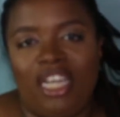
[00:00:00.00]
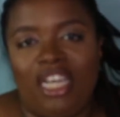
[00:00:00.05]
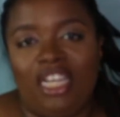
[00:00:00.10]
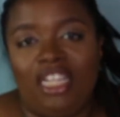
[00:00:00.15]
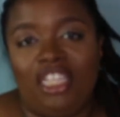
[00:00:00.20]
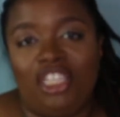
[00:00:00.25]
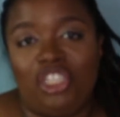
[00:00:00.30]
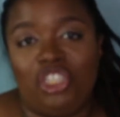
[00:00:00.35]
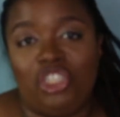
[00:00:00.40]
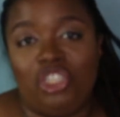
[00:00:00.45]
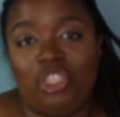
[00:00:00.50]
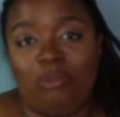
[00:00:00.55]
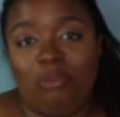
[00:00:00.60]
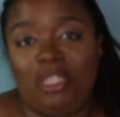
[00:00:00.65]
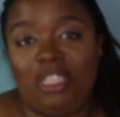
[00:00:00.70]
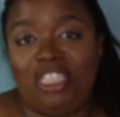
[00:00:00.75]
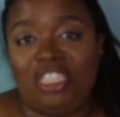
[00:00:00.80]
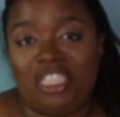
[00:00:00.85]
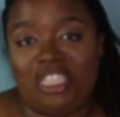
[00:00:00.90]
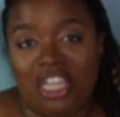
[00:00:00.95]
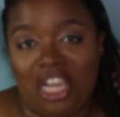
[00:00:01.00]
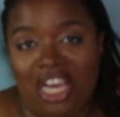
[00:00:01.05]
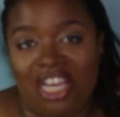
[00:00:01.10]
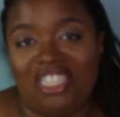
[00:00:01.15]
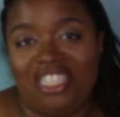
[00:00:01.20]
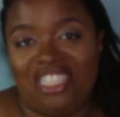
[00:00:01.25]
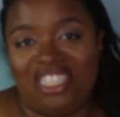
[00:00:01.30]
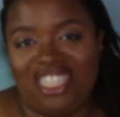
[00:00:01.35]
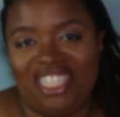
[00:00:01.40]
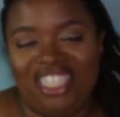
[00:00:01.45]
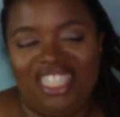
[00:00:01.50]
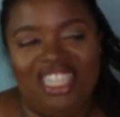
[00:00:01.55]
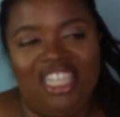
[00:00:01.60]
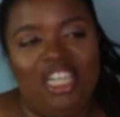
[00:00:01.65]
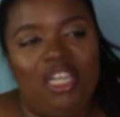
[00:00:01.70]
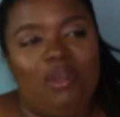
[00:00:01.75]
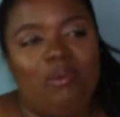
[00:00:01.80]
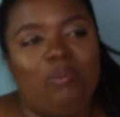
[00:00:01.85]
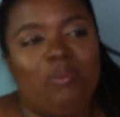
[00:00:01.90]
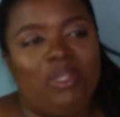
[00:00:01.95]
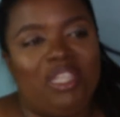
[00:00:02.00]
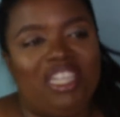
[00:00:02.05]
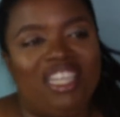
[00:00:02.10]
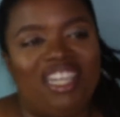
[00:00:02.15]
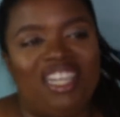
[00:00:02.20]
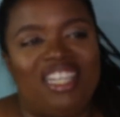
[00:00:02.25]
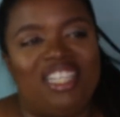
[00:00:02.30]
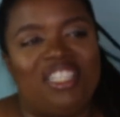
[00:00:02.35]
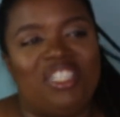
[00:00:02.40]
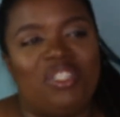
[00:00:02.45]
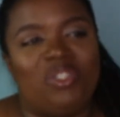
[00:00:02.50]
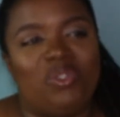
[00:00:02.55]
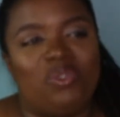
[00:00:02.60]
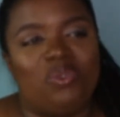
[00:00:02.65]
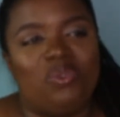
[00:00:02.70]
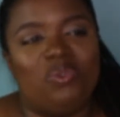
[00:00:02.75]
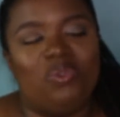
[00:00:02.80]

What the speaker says: etiquette should be discussed because,